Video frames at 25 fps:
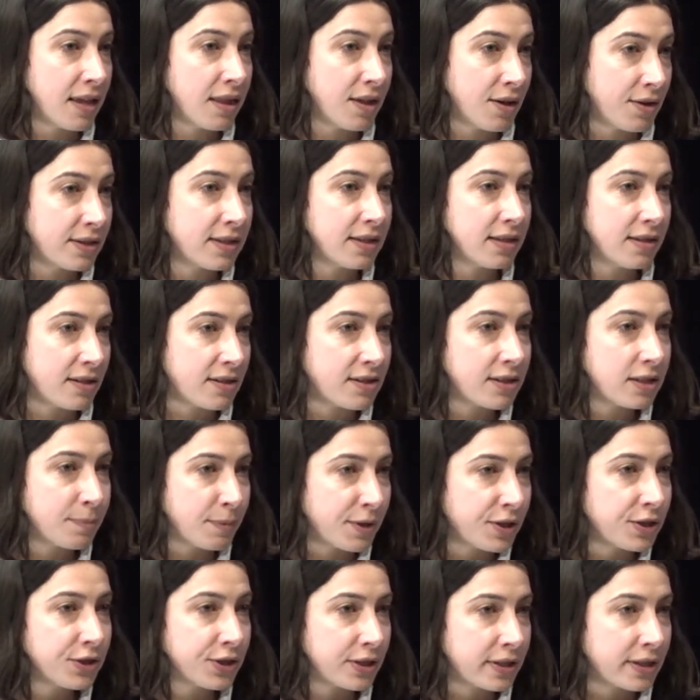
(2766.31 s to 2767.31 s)
There are still
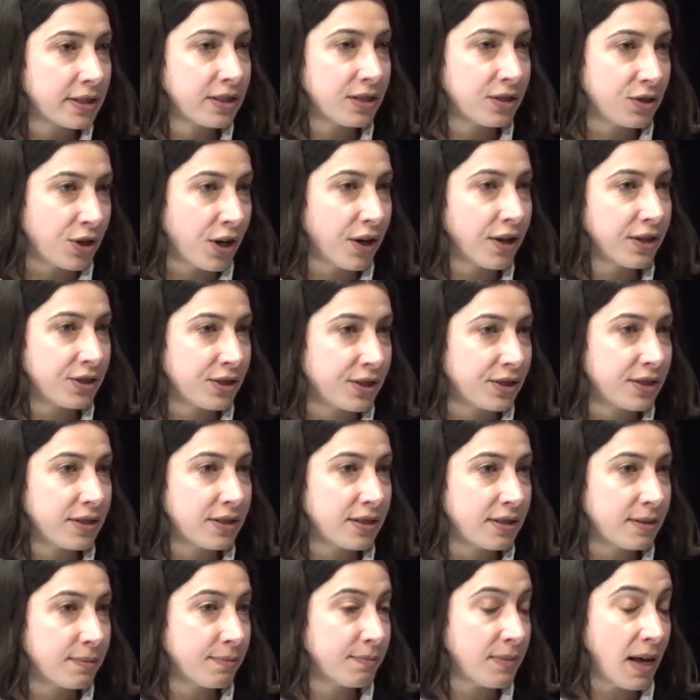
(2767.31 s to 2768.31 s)
spiritualist
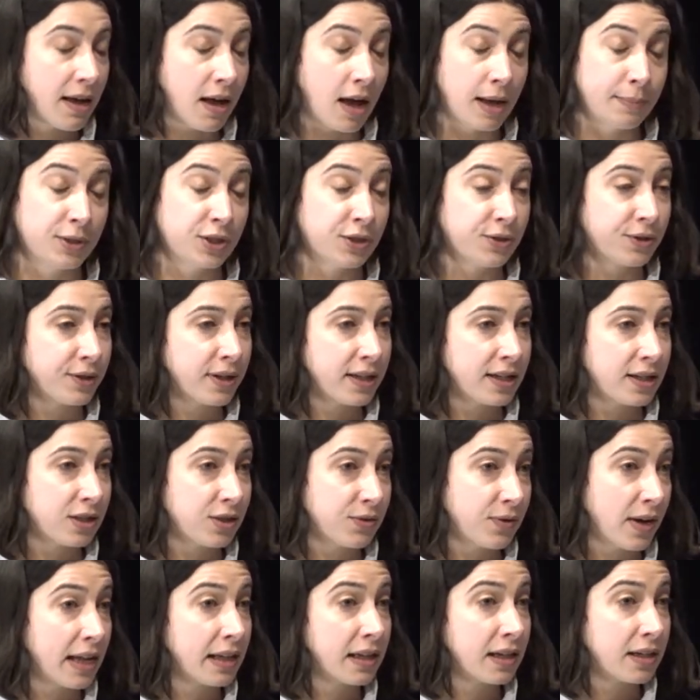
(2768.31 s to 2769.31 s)
churches, I'm sure, in
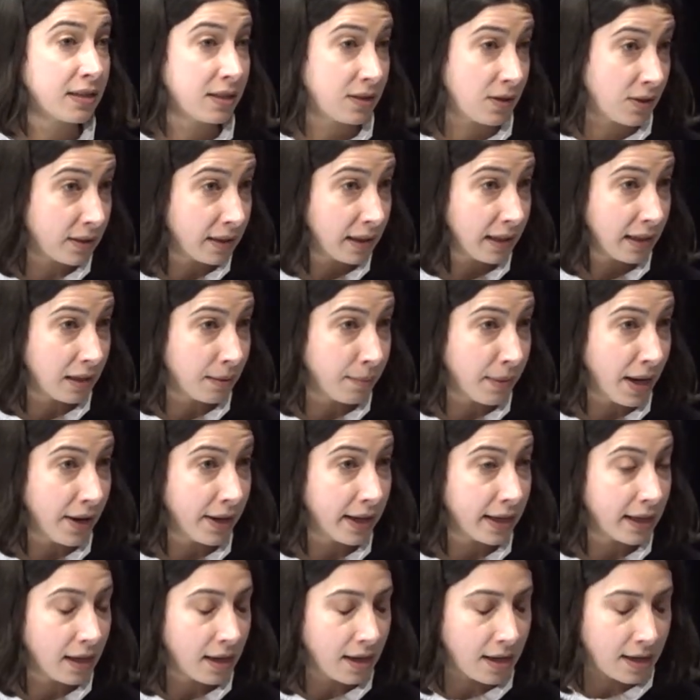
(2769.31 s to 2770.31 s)
Australia, certainly in
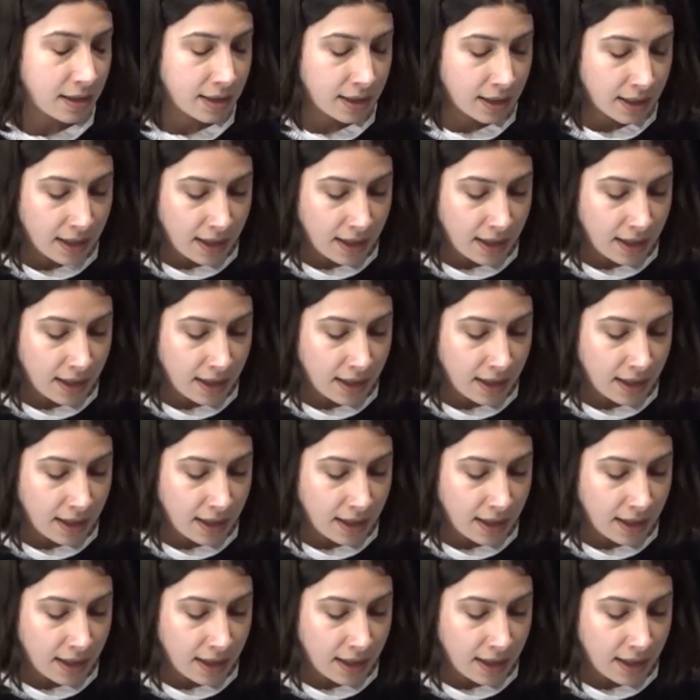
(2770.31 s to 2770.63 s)
America.